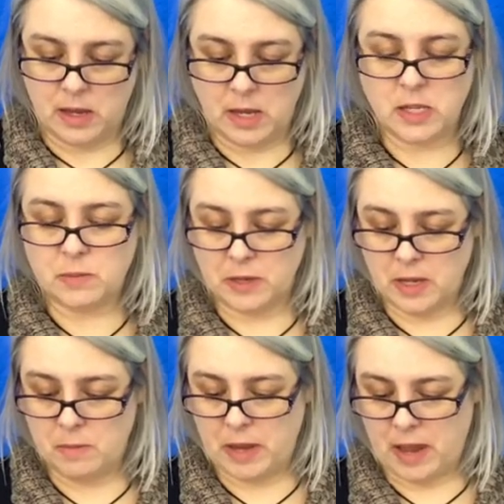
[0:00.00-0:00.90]
"He's been
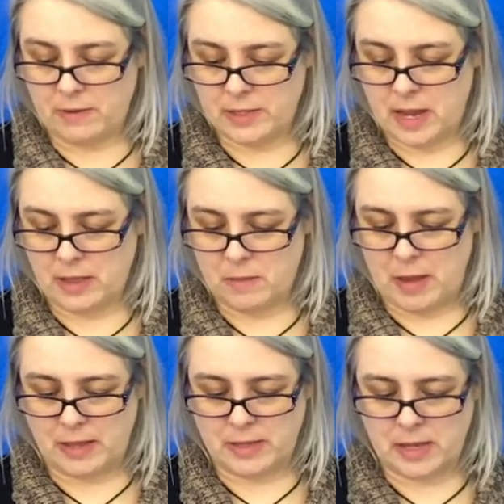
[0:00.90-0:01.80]
keeping out of sight," the
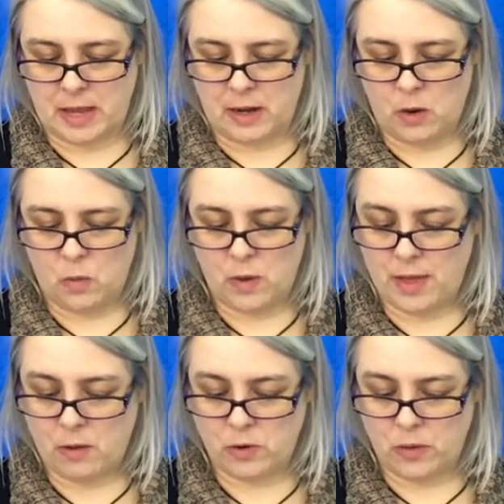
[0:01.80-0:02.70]
man said.
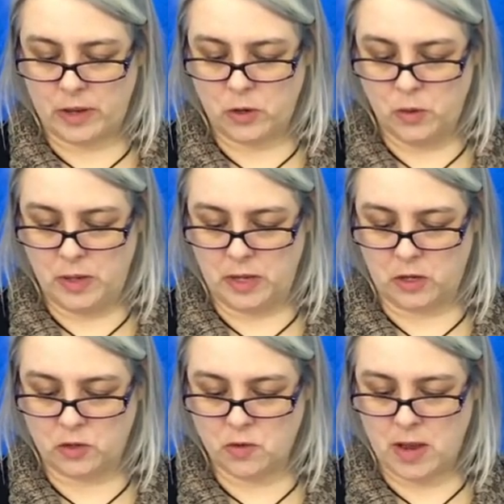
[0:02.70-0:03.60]
Without knowing who he
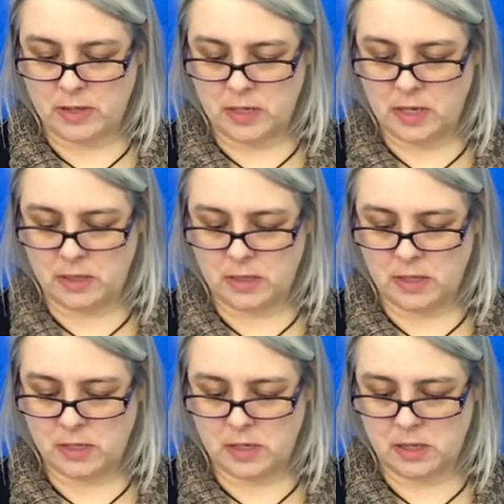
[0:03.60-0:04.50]
could trust, he
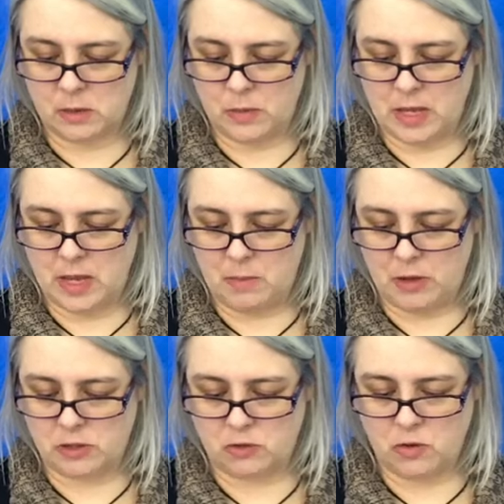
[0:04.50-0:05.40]
insisted that we keep
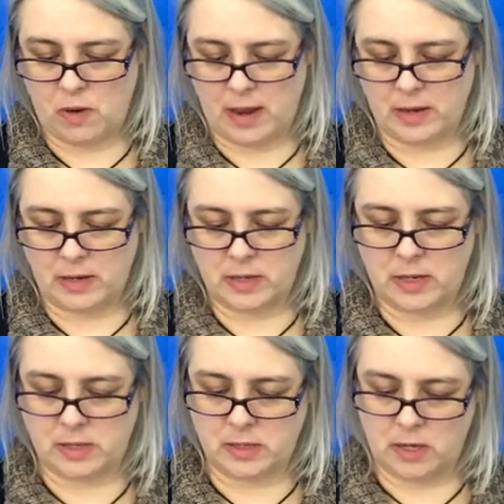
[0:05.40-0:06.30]
his true
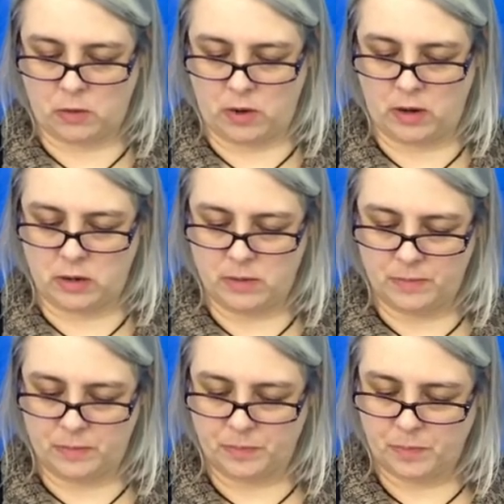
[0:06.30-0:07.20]
identity a secret.
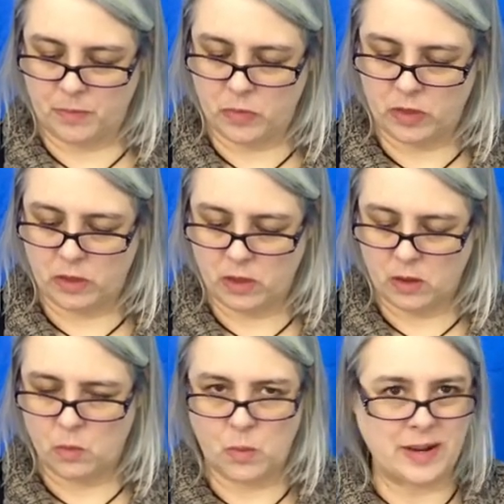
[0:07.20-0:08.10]

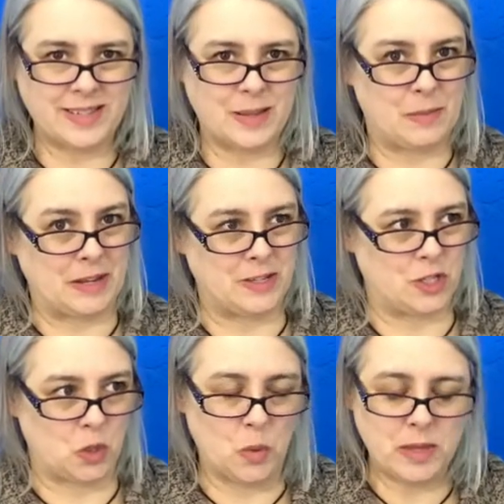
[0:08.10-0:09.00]
"What has he been
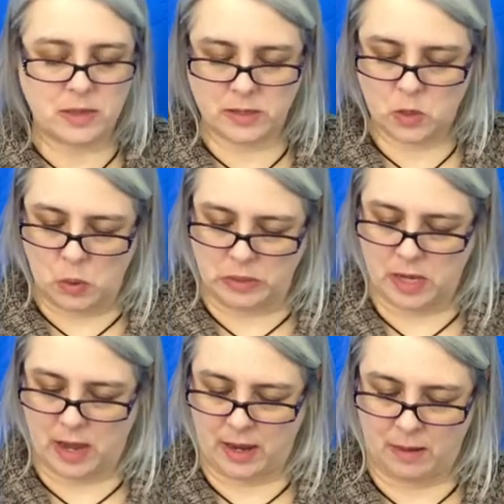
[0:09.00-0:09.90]
doing this whole
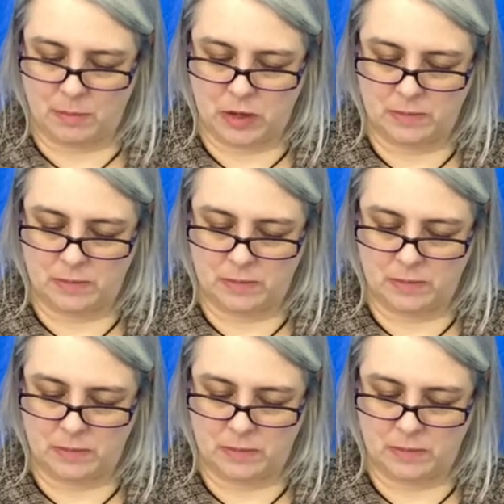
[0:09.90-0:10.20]
time?"